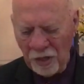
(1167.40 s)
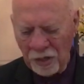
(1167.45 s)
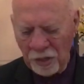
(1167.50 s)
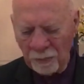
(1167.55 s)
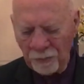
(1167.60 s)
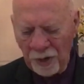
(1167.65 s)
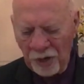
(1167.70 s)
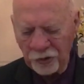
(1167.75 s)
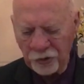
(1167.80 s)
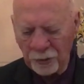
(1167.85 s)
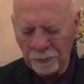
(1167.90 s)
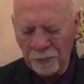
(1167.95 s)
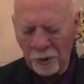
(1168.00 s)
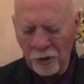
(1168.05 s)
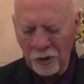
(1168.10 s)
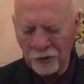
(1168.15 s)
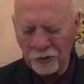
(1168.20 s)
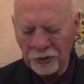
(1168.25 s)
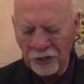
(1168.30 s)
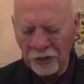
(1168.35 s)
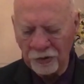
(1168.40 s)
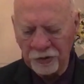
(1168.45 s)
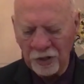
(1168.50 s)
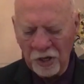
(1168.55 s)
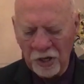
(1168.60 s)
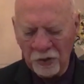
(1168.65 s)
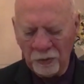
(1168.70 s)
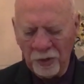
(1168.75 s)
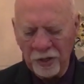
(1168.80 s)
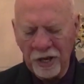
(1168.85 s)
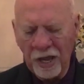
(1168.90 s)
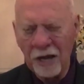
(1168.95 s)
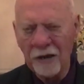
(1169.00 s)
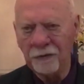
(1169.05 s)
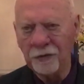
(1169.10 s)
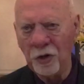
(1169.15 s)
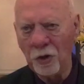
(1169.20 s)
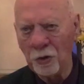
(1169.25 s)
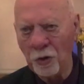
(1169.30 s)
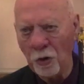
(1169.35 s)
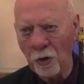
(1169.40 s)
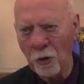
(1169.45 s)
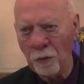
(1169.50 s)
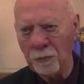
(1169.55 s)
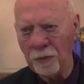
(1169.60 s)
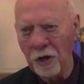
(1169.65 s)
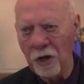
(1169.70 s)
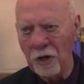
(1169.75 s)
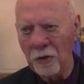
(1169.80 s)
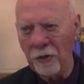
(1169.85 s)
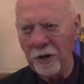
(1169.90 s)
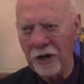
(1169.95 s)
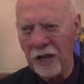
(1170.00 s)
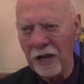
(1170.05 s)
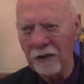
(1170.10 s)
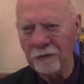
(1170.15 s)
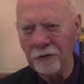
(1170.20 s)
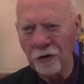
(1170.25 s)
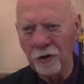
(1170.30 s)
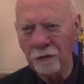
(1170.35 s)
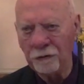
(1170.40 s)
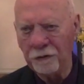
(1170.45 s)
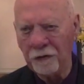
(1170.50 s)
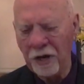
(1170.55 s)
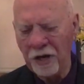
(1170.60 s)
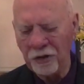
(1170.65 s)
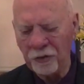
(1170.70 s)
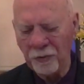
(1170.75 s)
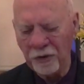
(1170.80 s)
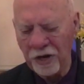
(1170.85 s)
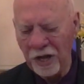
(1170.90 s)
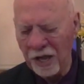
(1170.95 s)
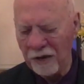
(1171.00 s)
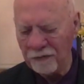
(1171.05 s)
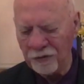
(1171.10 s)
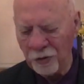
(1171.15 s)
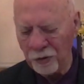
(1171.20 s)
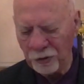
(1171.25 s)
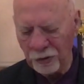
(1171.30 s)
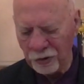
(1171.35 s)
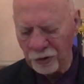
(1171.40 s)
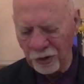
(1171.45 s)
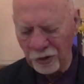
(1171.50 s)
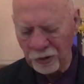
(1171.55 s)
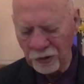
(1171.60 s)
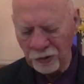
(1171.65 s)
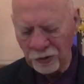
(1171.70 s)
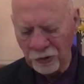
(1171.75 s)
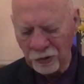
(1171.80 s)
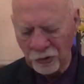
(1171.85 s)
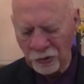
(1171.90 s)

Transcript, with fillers: the Apostle Paul says we'd have no hope, we'd have no faith, we'd have no church.